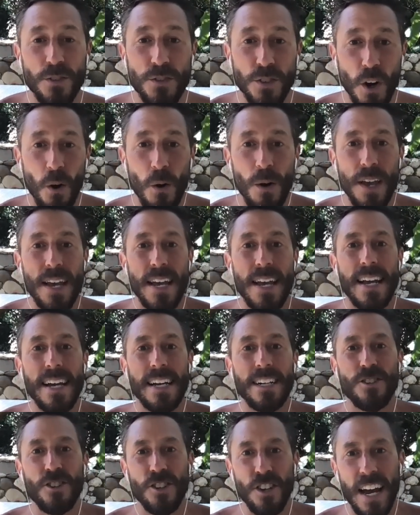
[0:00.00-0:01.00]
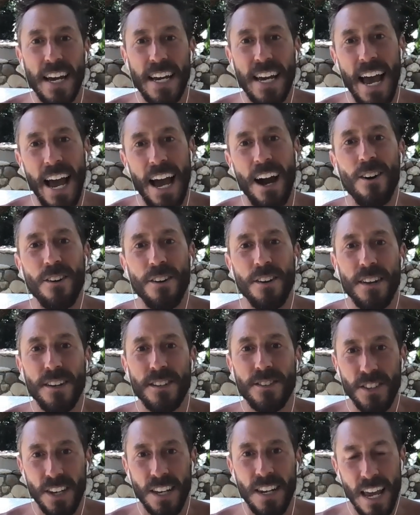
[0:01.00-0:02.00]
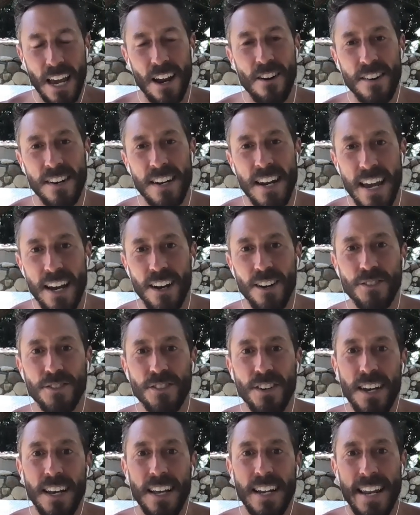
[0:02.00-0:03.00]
So check out Skin, Hair, and Nails,